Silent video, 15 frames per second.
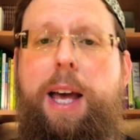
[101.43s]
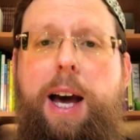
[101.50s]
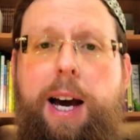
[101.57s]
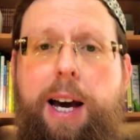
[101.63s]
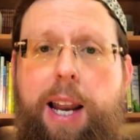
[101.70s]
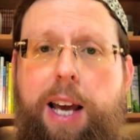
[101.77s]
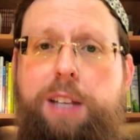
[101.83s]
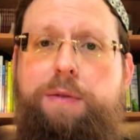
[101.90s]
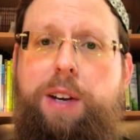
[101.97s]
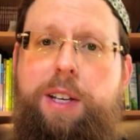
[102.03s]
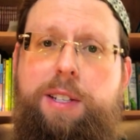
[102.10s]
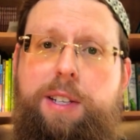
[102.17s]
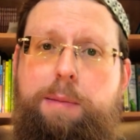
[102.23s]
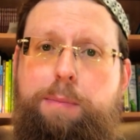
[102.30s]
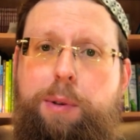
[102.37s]
Agala is very
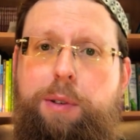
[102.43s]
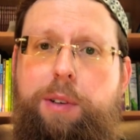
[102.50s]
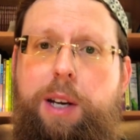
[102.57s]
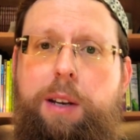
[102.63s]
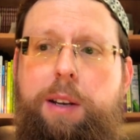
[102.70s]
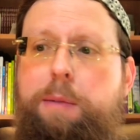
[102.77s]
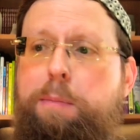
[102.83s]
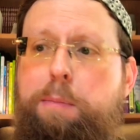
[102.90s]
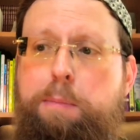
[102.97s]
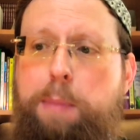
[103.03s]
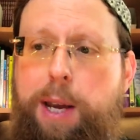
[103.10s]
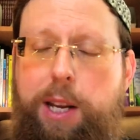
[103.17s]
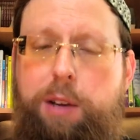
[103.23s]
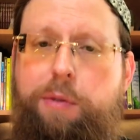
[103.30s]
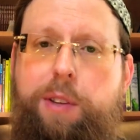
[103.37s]
simple, and
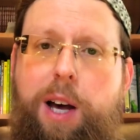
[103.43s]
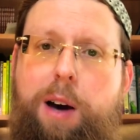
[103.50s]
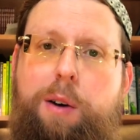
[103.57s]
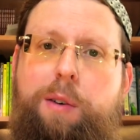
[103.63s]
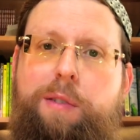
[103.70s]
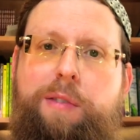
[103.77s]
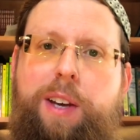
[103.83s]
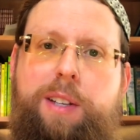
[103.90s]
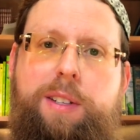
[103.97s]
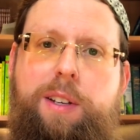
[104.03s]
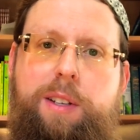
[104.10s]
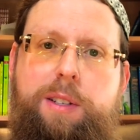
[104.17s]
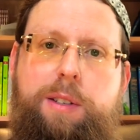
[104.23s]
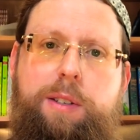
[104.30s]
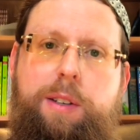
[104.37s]
many of our
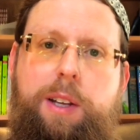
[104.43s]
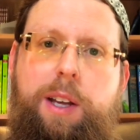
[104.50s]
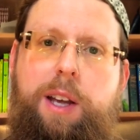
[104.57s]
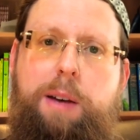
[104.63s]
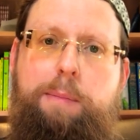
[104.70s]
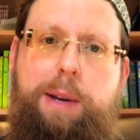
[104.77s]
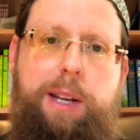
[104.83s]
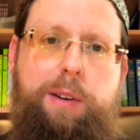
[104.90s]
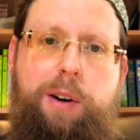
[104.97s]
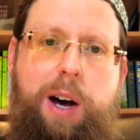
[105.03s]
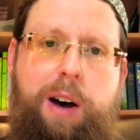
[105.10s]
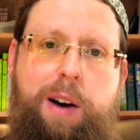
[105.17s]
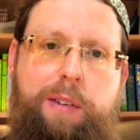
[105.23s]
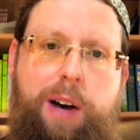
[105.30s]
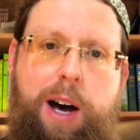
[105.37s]
vessels, many of
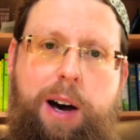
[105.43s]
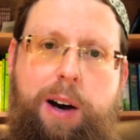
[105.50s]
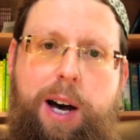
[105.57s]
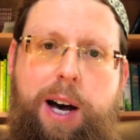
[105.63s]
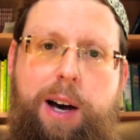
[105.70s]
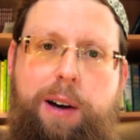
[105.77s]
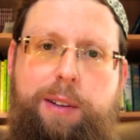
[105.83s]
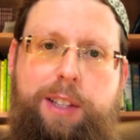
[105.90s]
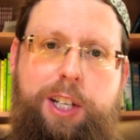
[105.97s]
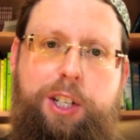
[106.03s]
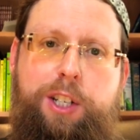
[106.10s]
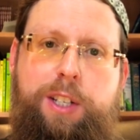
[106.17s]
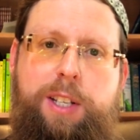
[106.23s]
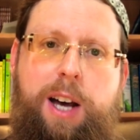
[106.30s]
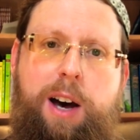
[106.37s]
our
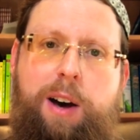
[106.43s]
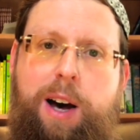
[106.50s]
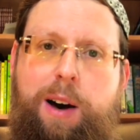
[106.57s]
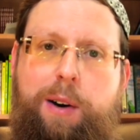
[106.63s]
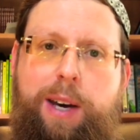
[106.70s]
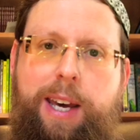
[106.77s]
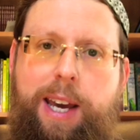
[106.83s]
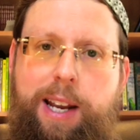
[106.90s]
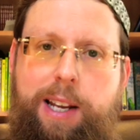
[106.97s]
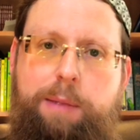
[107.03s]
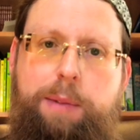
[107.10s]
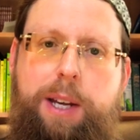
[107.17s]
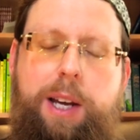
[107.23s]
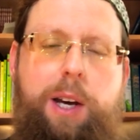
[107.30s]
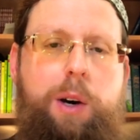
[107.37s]
dishes, our
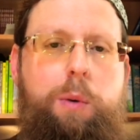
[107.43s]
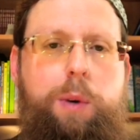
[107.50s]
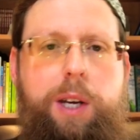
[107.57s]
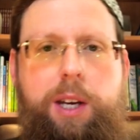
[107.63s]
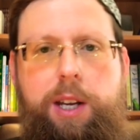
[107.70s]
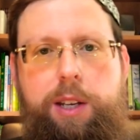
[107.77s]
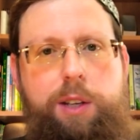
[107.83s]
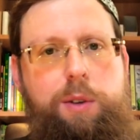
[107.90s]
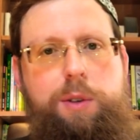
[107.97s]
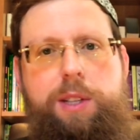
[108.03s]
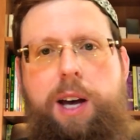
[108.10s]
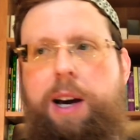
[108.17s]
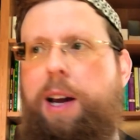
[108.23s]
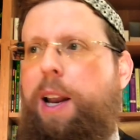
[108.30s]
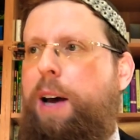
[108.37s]
keilim, we can use
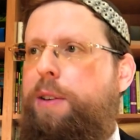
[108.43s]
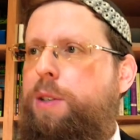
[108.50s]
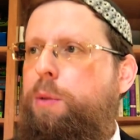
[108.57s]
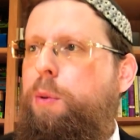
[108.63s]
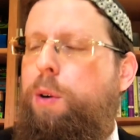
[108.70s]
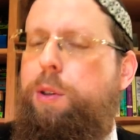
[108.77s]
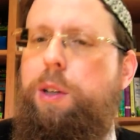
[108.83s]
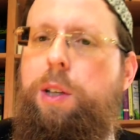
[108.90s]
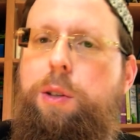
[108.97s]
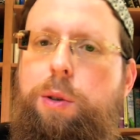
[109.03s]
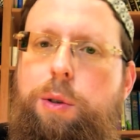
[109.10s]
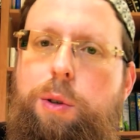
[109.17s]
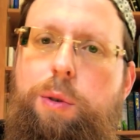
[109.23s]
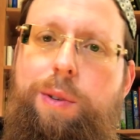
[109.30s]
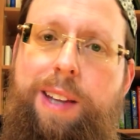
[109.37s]
the agala. So what you need to
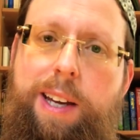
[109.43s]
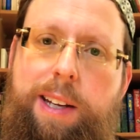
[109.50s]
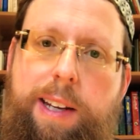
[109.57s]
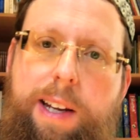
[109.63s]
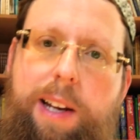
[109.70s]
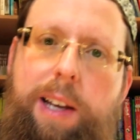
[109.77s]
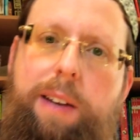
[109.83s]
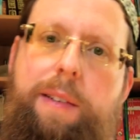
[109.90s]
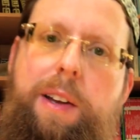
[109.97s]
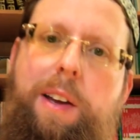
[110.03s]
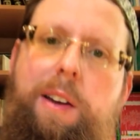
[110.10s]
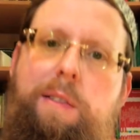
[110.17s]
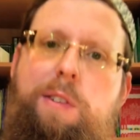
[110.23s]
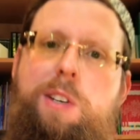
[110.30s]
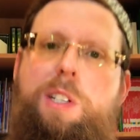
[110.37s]
do technically,
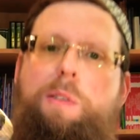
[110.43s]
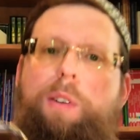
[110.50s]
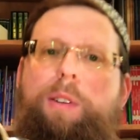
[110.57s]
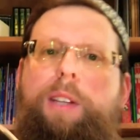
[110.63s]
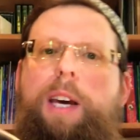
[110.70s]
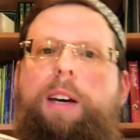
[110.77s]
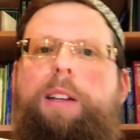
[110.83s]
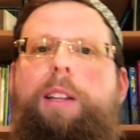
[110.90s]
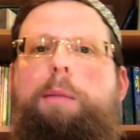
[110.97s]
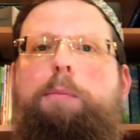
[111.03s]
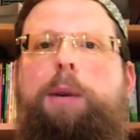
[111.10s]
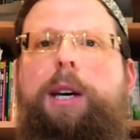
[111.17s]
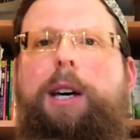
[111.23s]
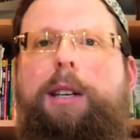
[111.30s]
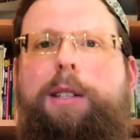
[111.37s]
first of all, take the
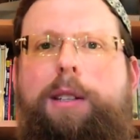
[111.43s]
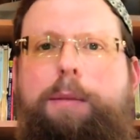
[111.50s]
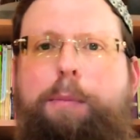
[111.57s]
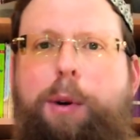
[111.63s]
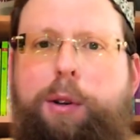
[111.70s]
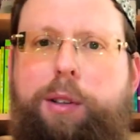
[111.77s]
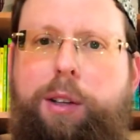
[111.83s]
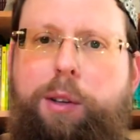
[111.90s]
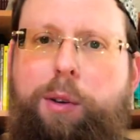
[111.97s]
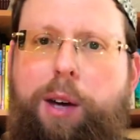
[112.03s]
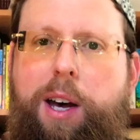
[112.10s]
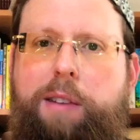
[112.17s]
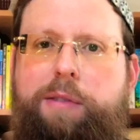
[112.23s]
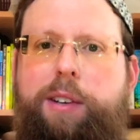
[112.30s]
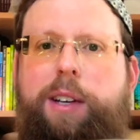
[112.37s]
biggest pot that you
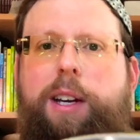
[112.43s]
have